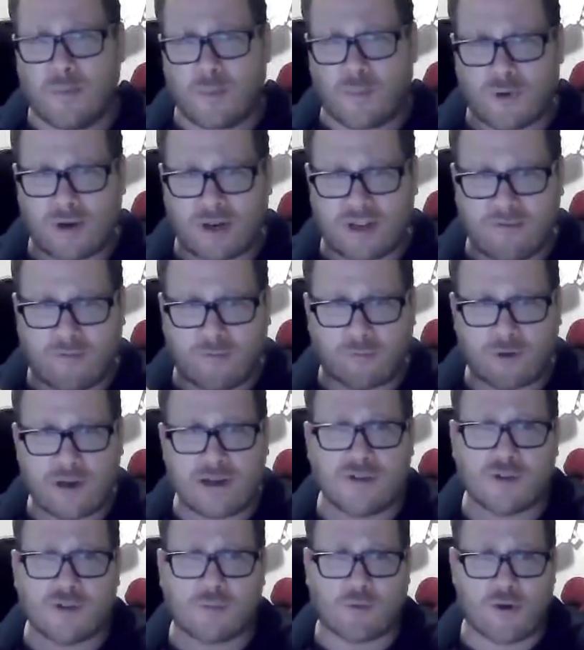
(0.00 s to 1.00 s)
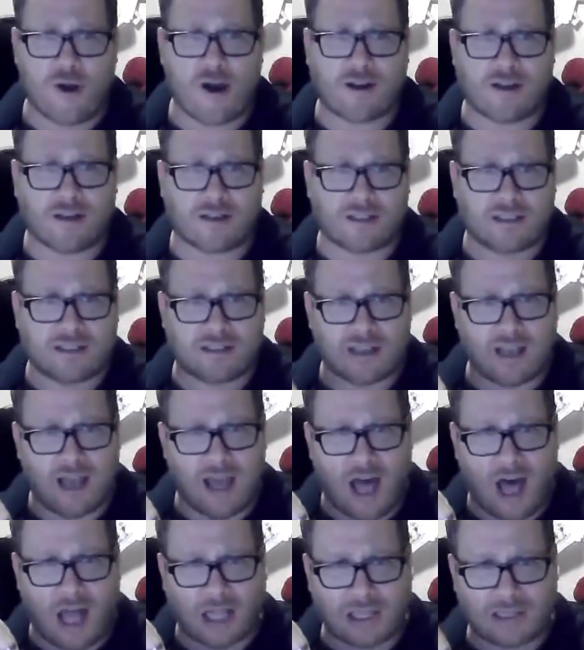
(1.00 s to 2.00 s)
pretty fringe products
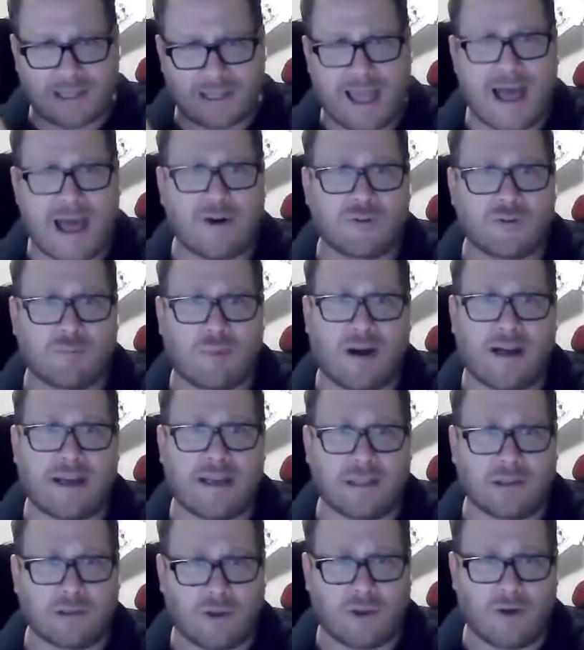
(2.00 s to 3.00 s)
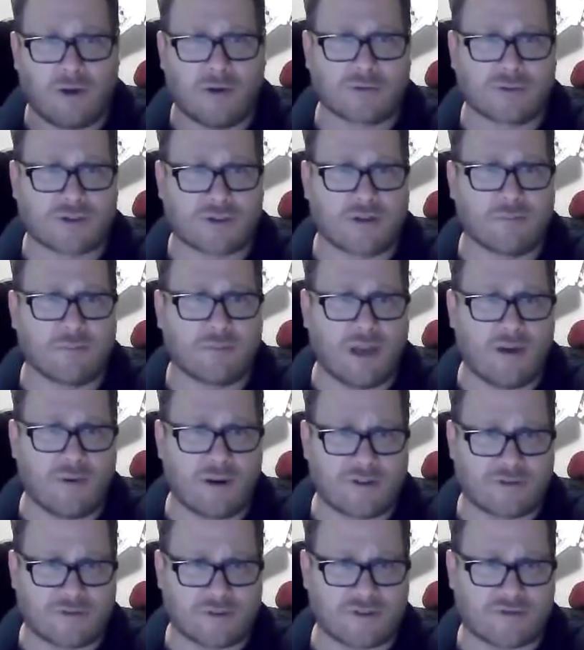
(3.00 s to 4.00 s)
allowed by a long-term low
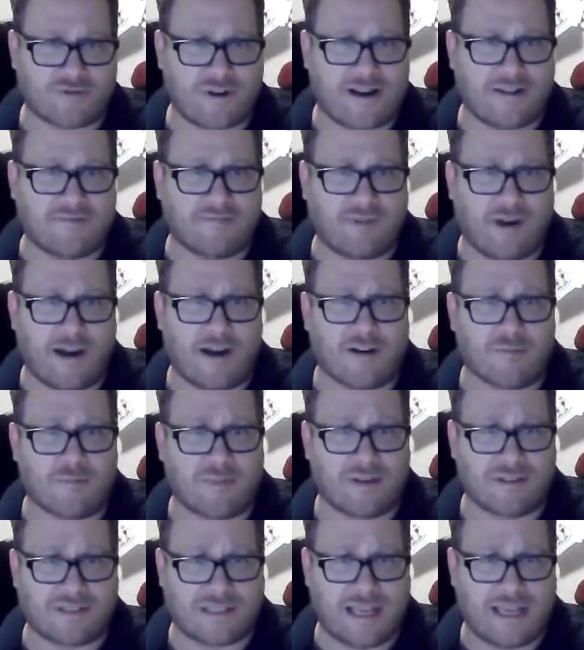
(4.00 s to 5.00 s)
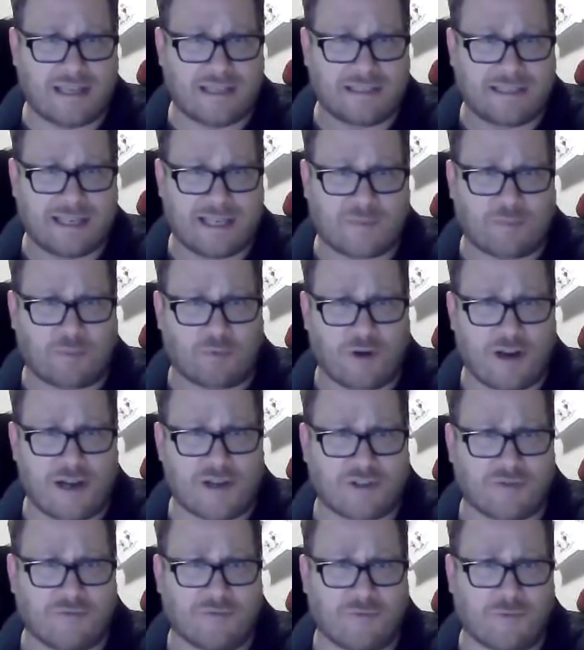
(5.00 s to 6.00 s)
interest rate environment and a
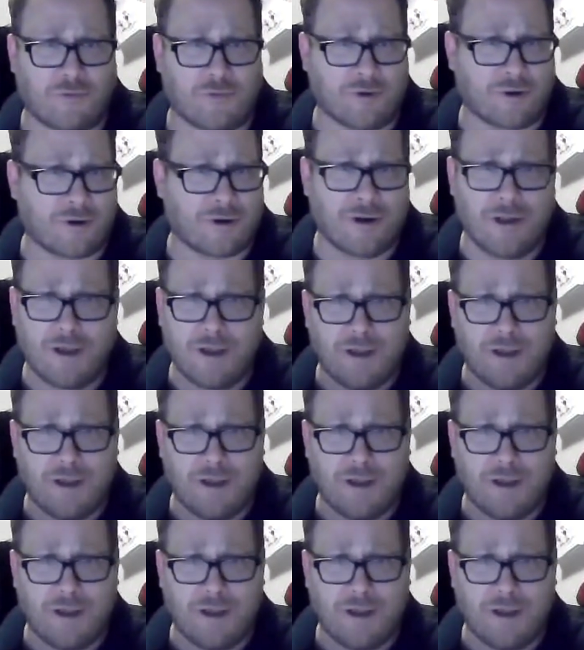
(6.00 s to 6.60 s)
desperation for